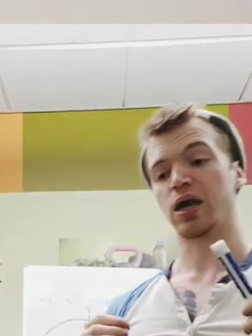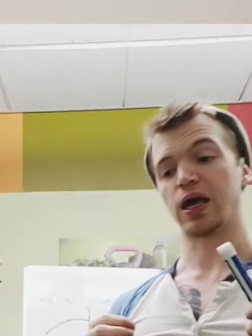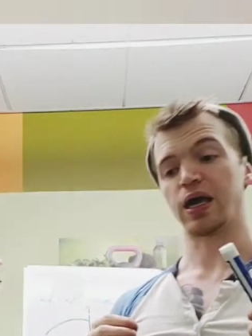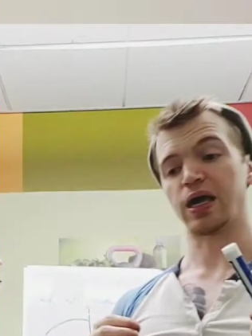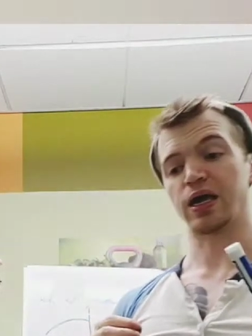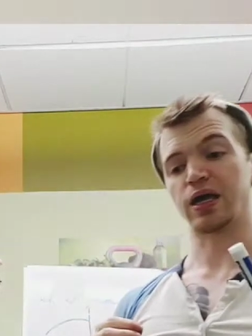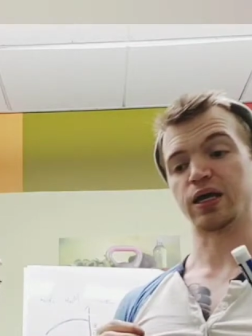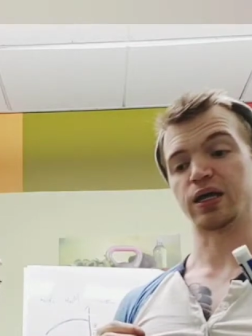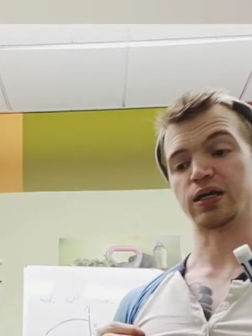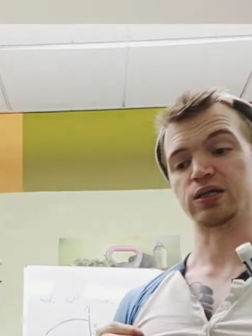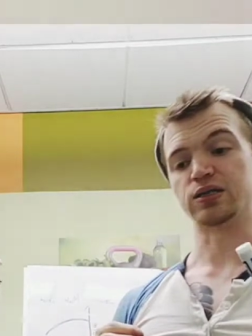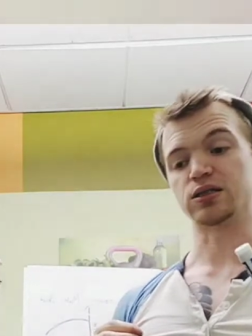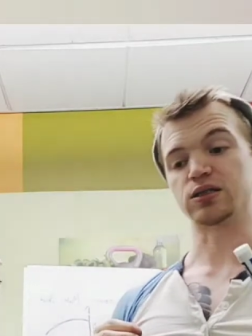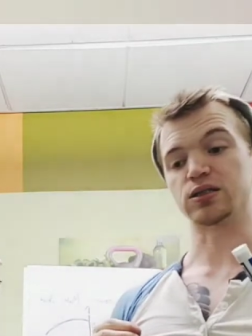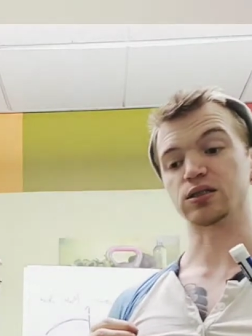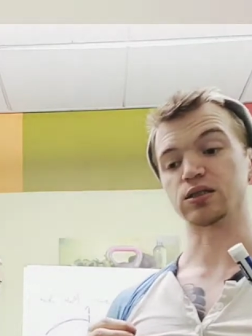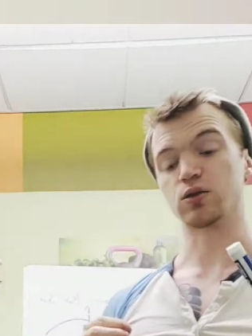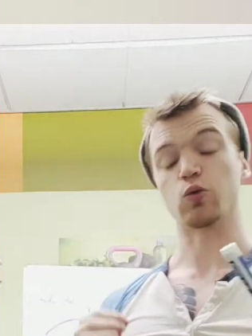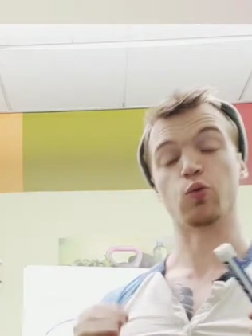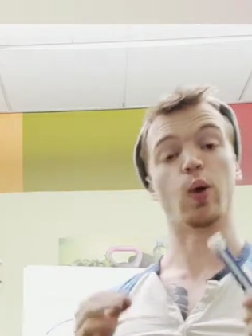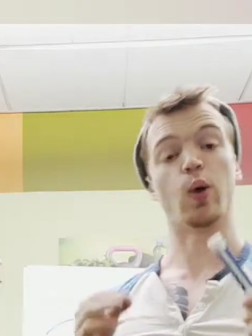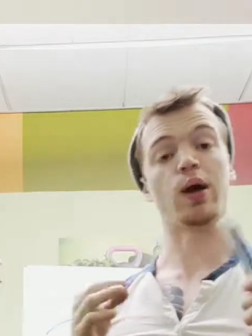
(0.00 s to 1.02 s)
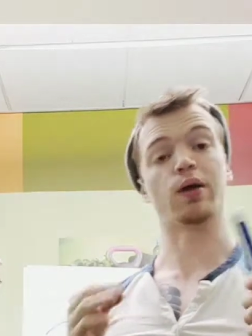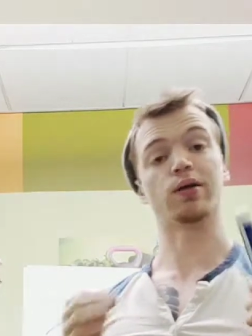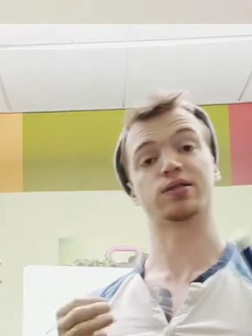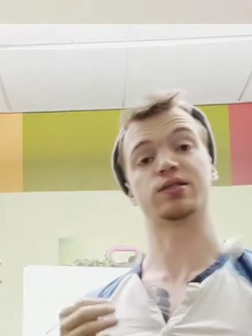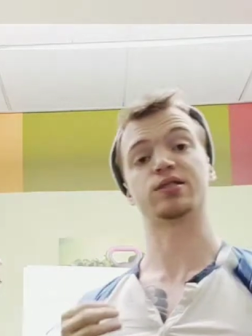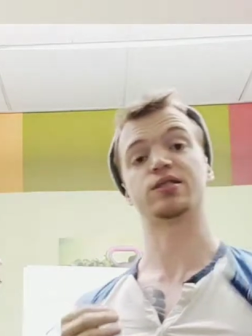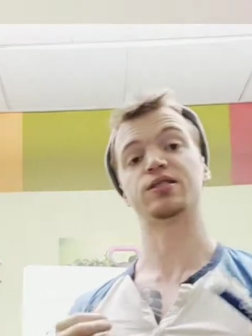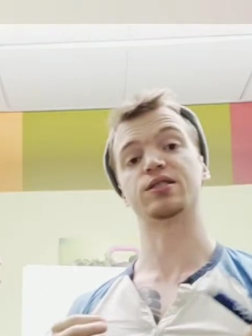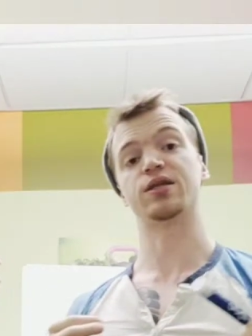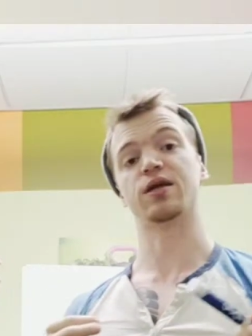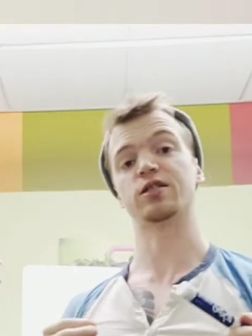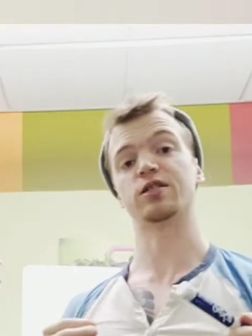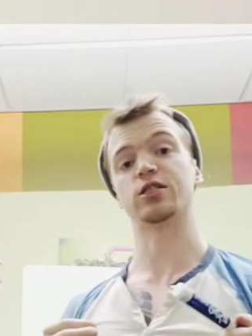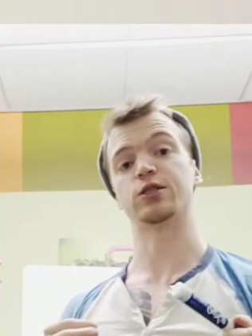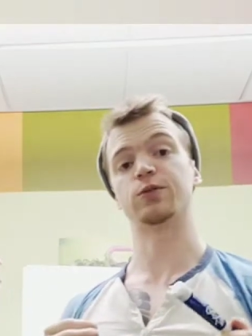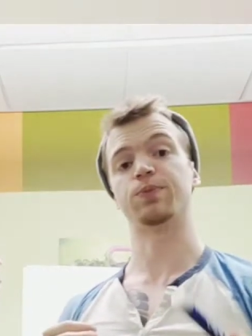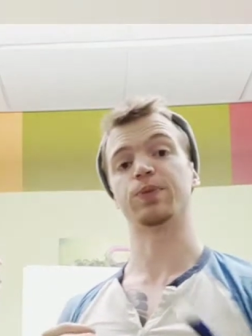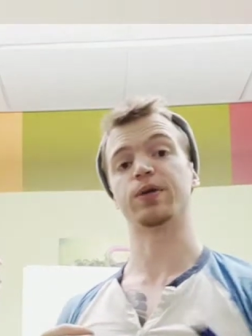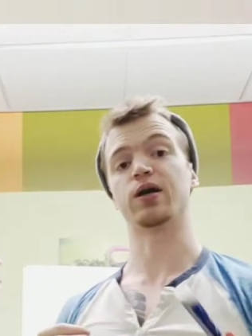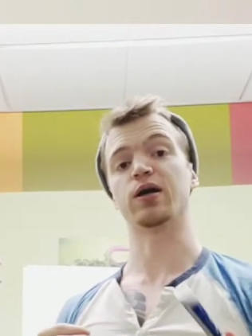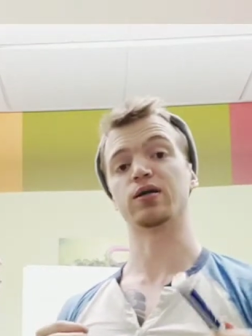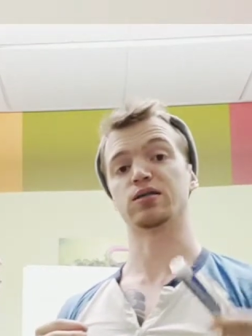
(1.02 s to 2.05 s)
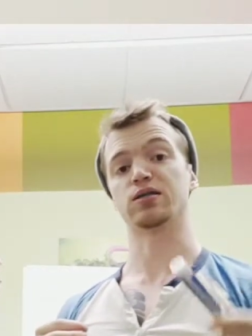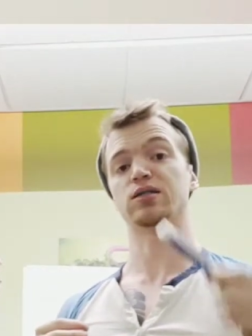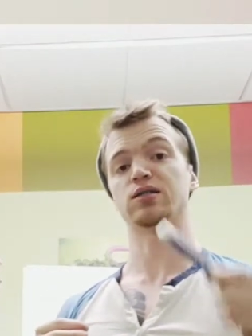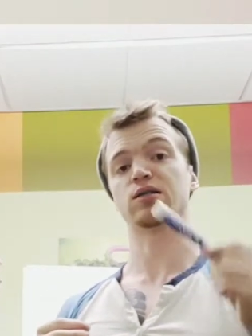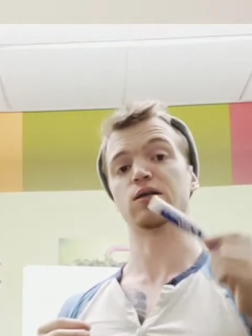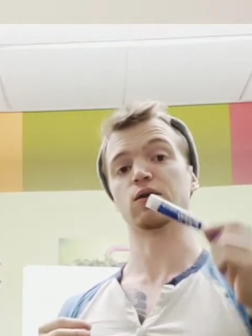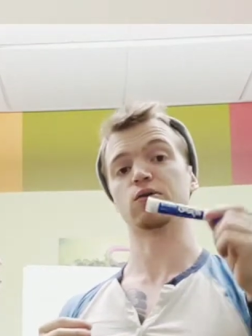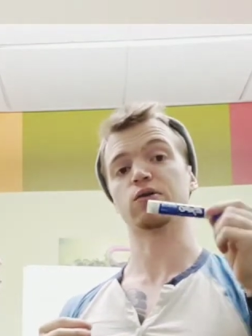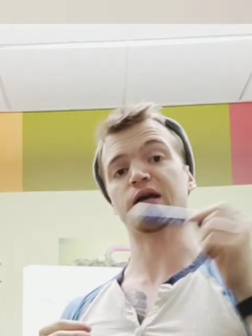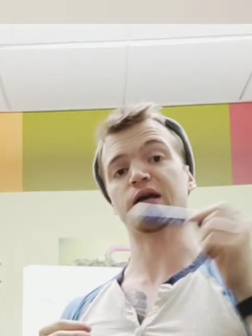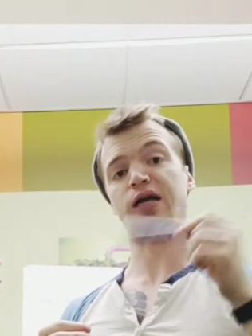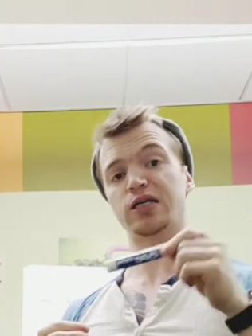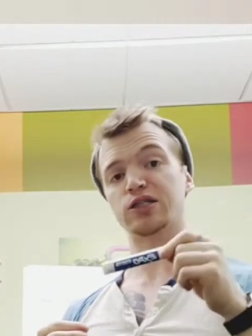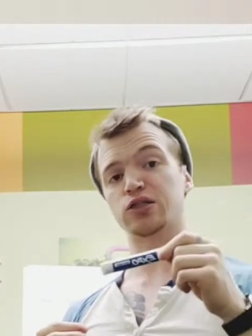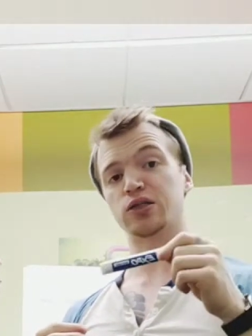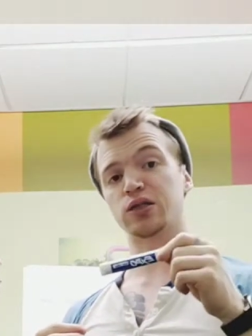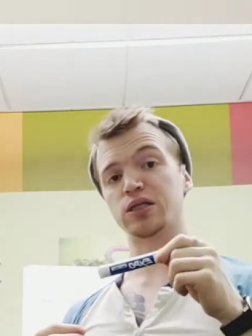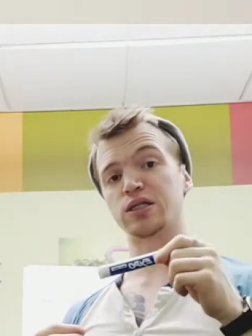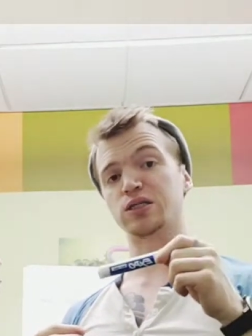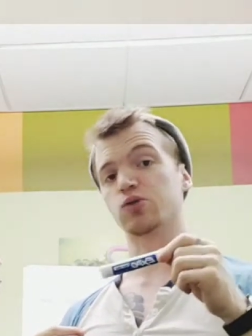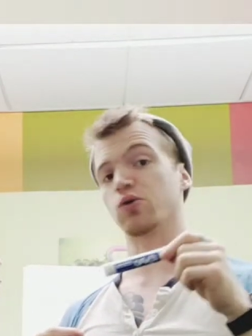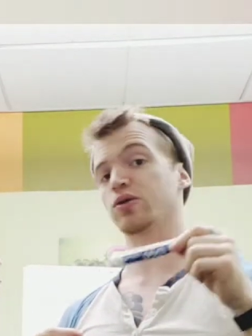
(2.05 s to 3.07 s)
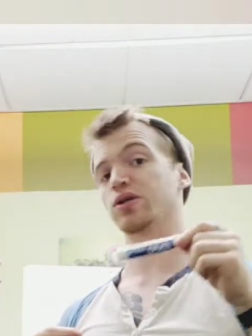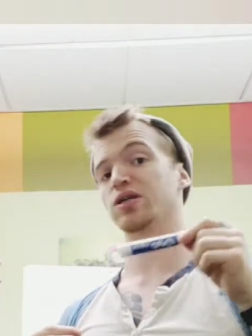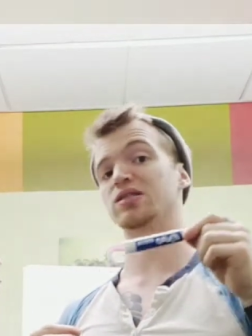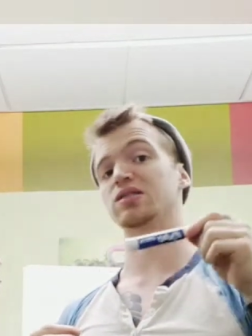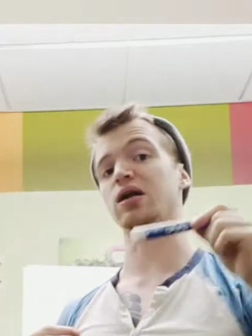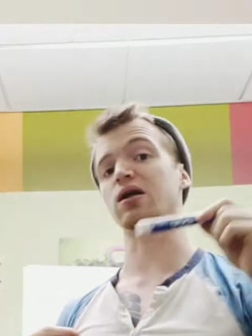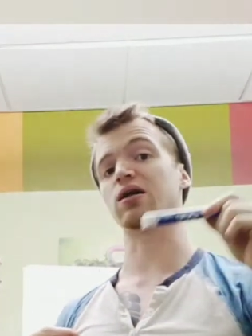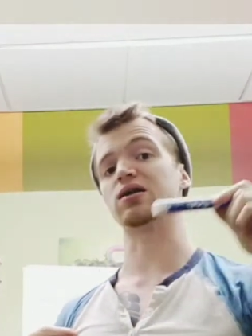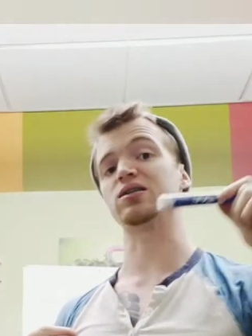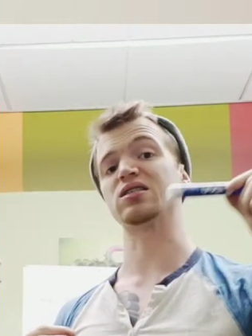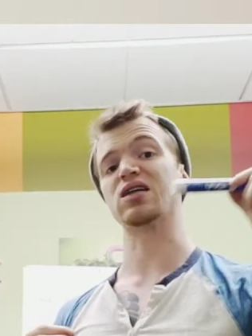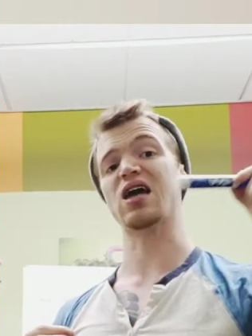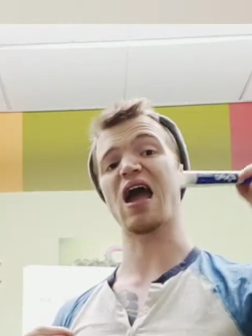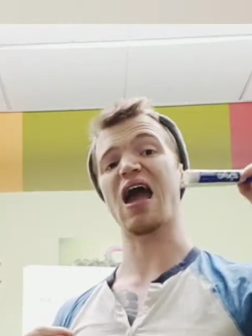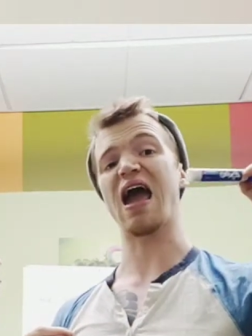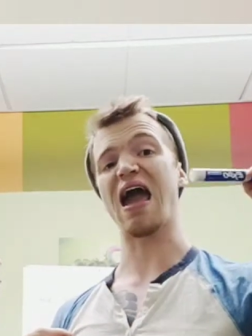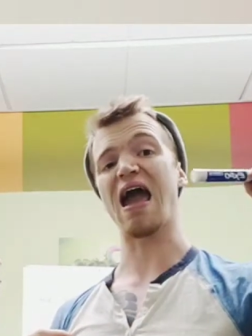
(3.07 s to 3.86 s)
is where it sits, because its location is going to tell us